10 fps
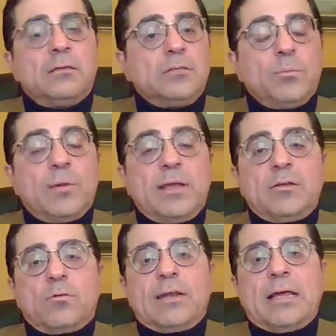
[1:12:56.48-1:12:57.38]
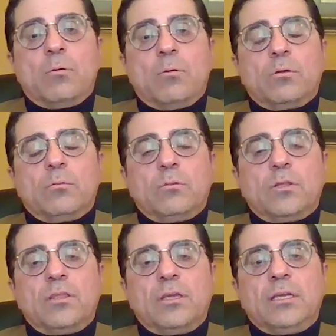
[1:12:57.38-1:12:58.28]
You might know right now the
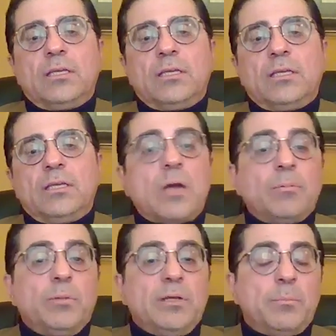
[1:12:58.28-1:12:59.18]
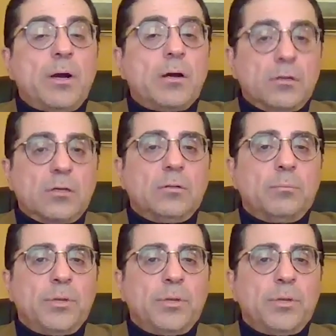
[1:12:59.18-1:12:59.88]
thinking is it's probably a particle,